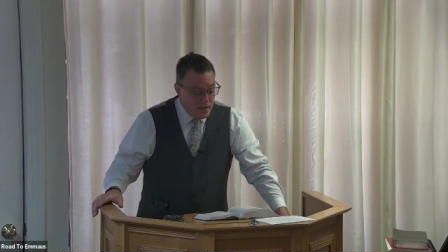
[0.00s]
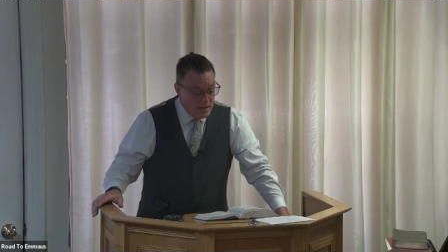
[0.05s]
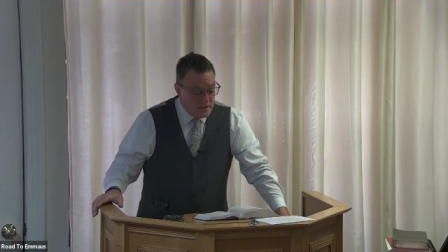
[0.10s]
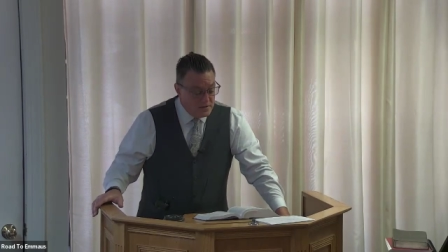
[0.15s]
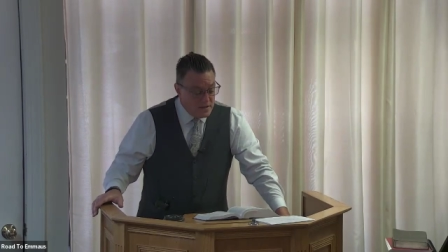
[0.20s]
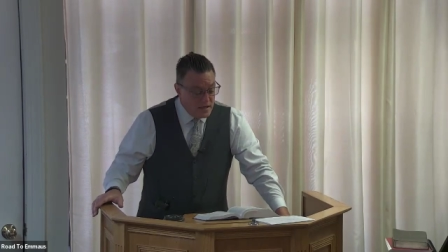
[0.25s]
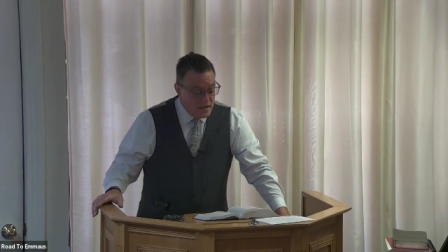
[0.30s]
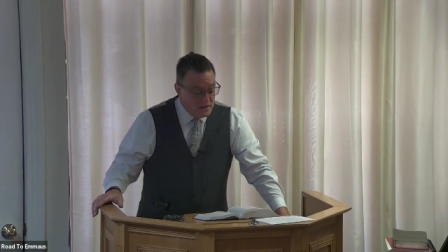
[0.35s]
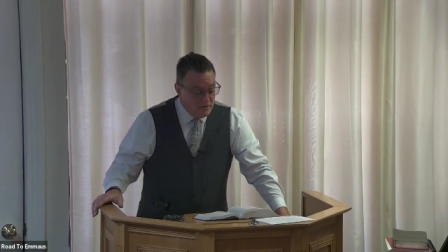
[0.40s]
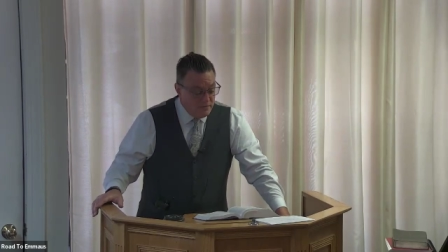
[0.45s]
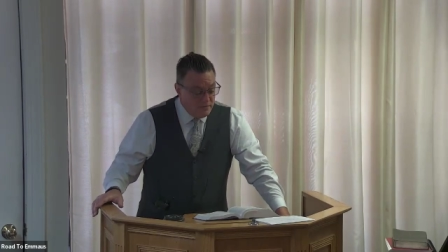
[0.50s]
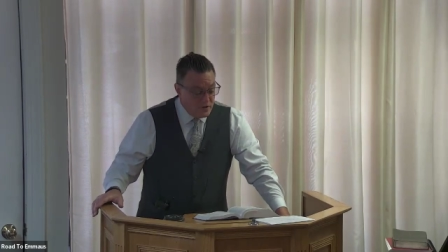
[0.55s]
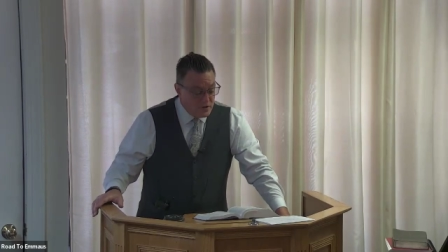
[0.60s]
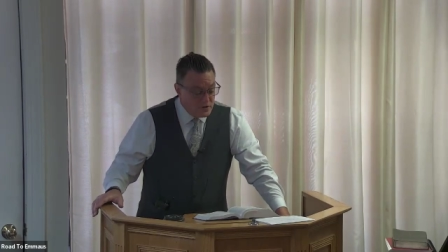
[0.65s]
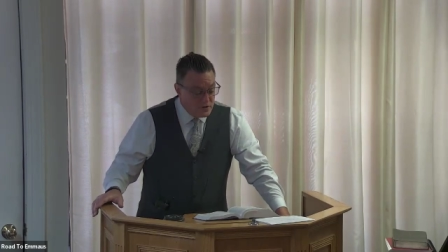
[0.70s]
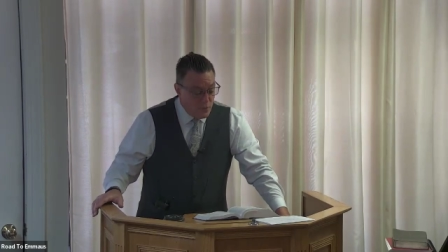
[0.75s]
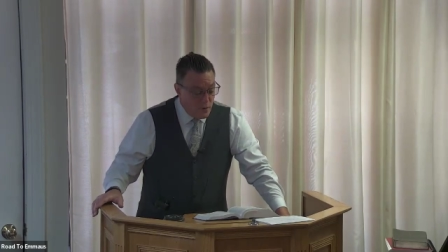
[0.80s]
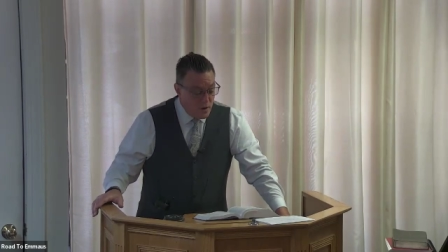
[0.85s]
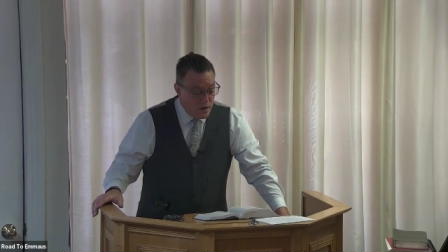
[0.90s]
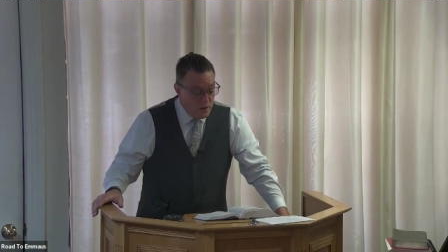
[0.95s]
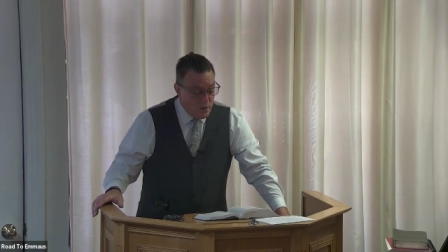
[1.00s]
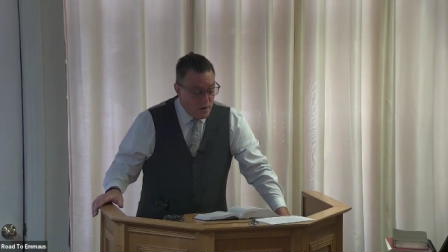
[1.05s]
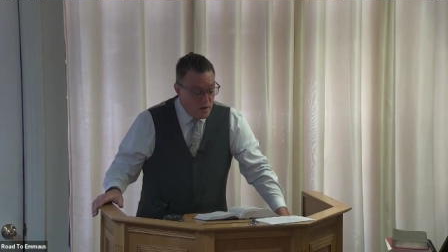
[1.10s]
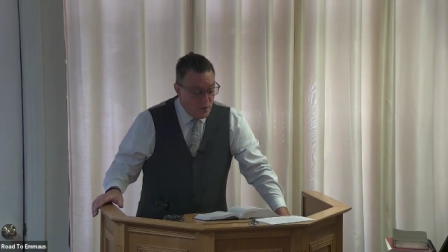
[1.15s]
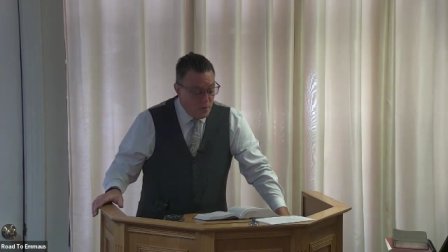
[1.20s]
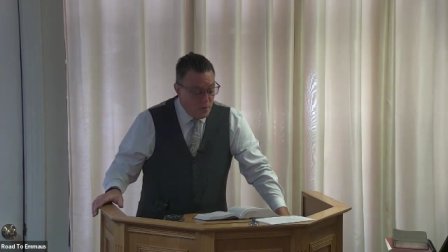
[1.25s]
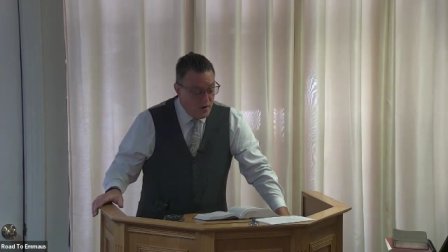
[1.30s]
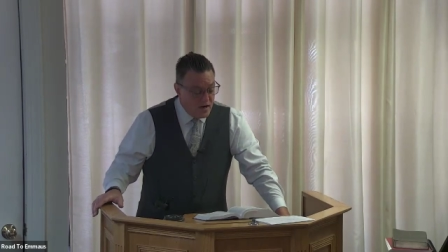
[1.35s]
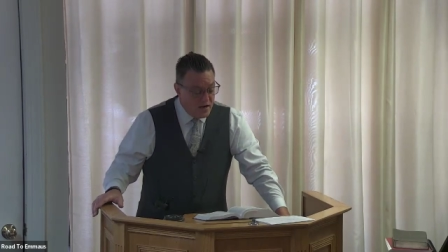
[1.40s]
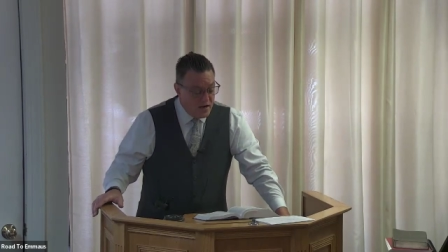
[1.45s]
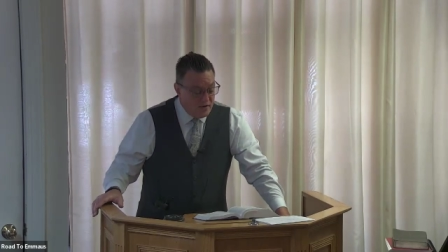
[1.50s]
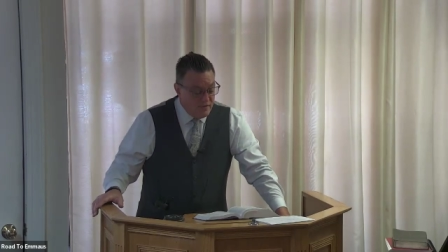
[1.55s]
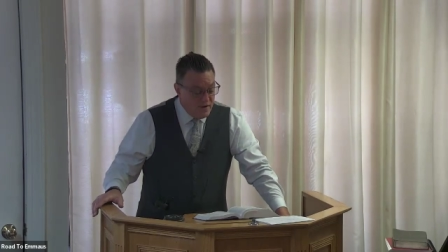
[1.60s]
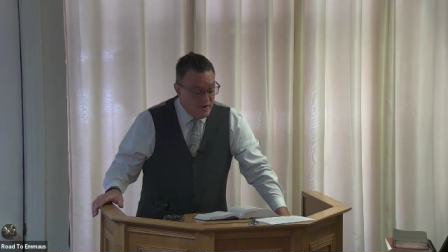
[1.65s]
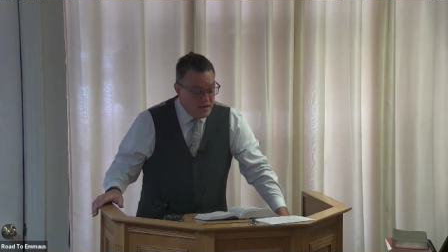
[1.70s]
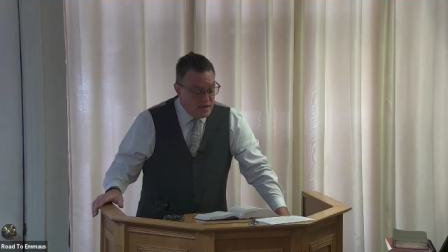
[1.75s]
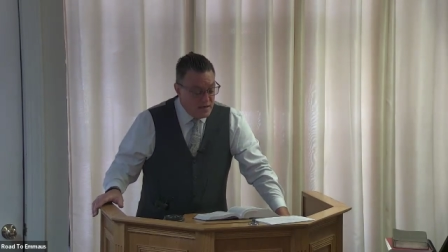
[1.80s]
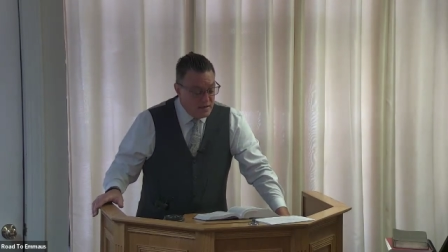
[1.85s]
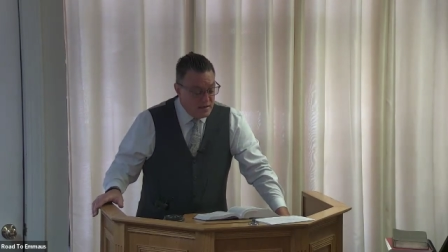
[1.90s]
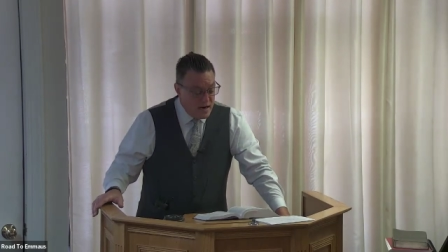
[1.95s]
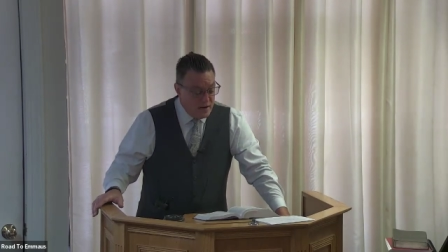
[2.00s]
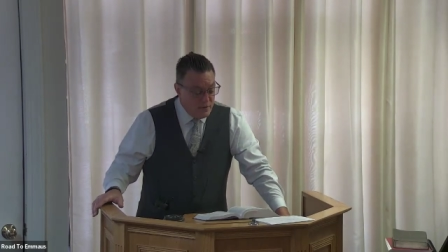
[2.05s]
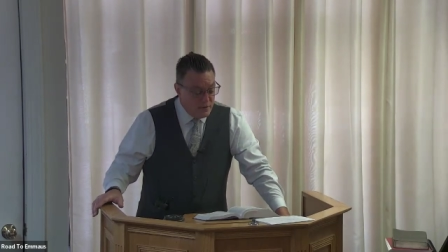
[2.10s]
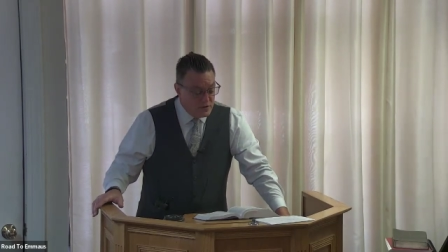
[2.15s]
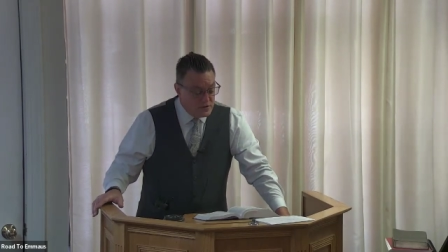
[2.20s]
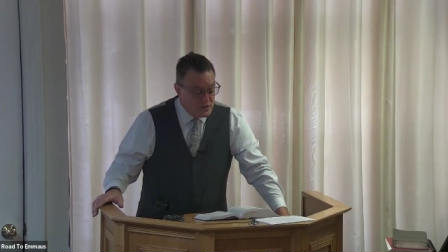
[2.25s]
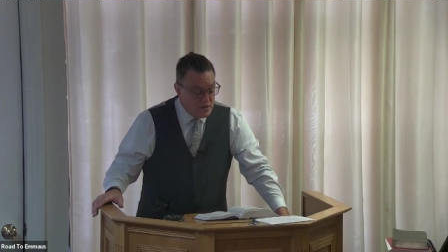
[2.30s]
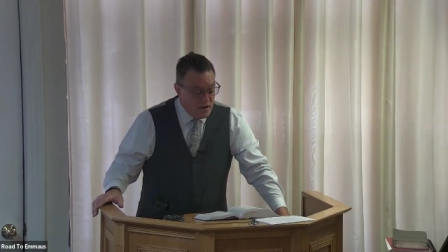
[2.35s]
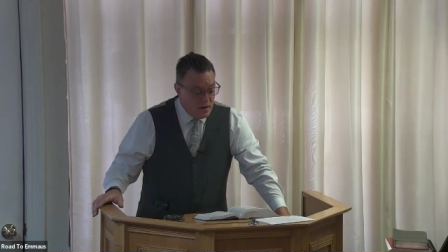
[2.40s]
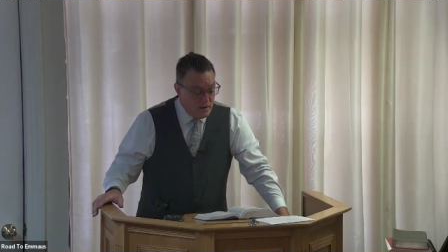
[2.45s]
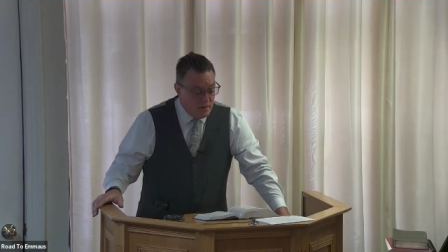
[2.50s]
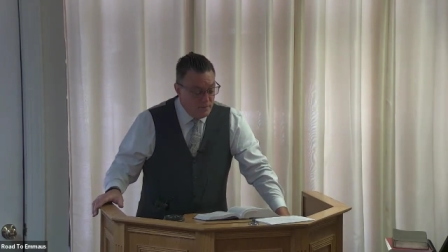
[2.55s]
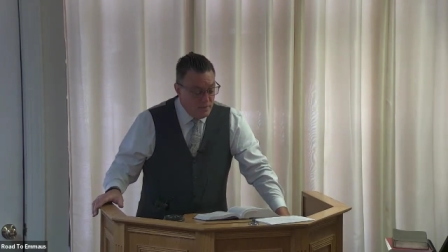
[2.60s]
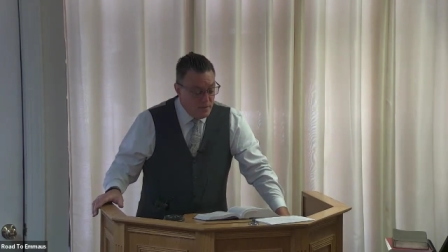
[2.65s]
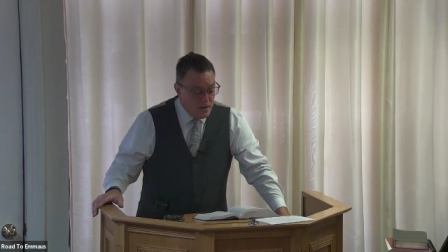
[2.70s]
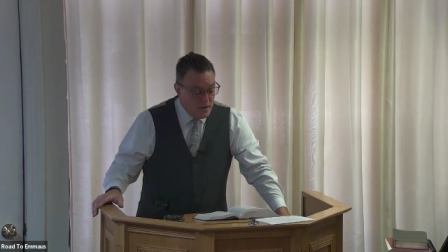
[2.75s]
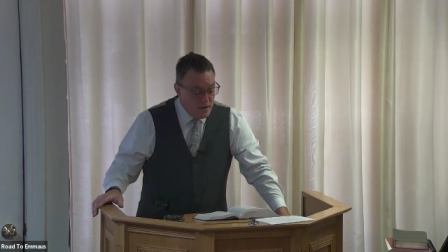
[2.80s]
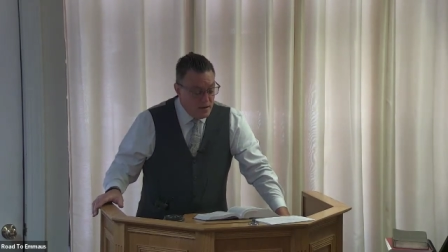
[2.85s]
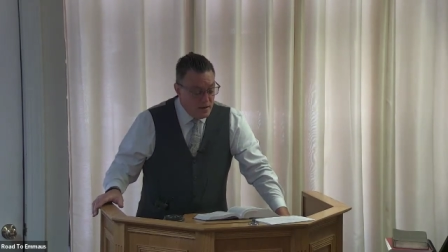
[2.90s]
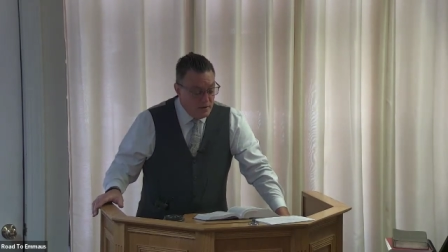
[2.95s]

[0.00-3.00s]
It says in verse 21 And when a convenient day was come,